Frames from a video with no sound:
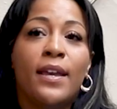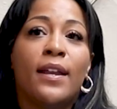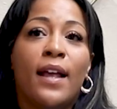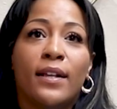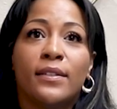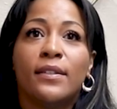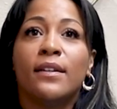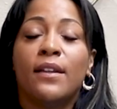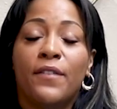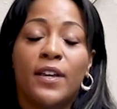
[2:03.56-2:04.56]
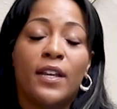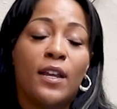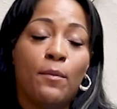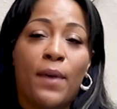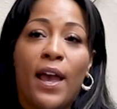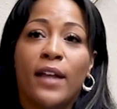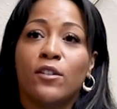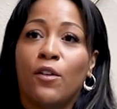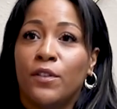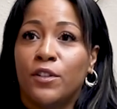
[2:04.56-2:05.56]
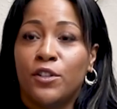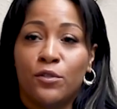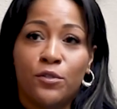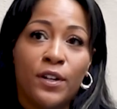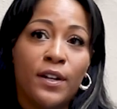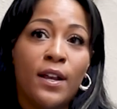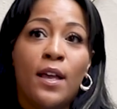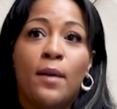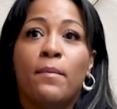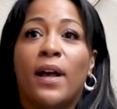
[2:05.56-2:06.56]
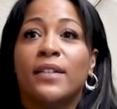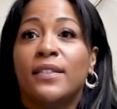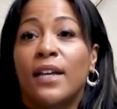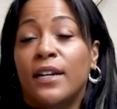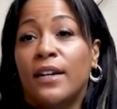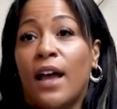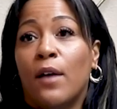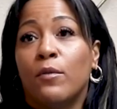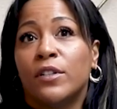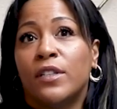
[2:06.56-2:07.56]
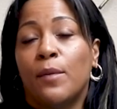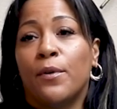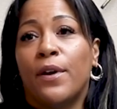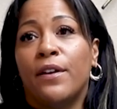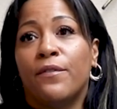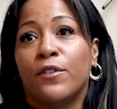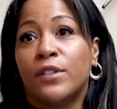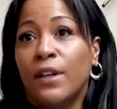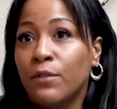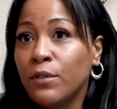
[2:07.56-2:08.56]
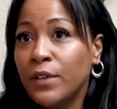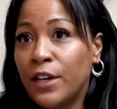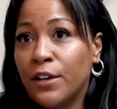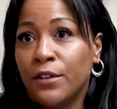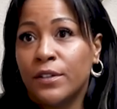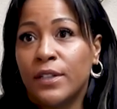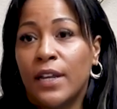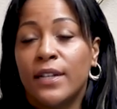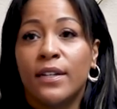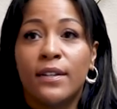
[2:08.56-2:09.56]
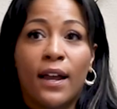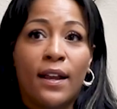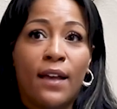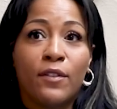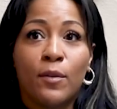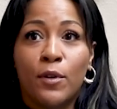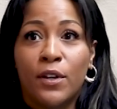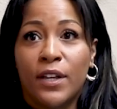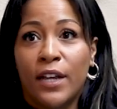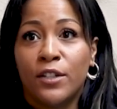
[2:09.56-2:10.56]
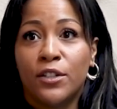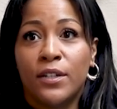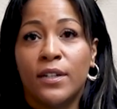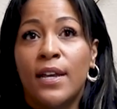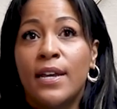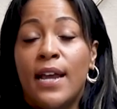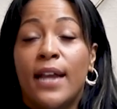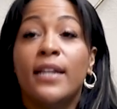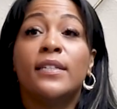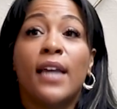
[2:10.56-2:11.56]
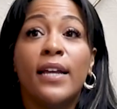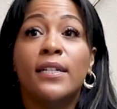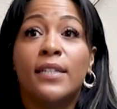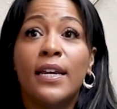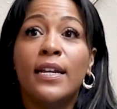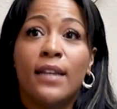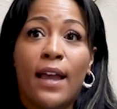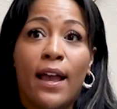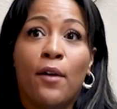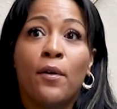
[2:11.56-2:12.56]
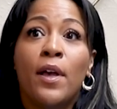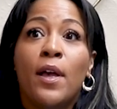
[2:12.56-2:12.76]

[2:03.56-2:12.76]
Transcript: it has significant impact on the children. My son and I were separated for several years and did not have communication, and he's 18 now.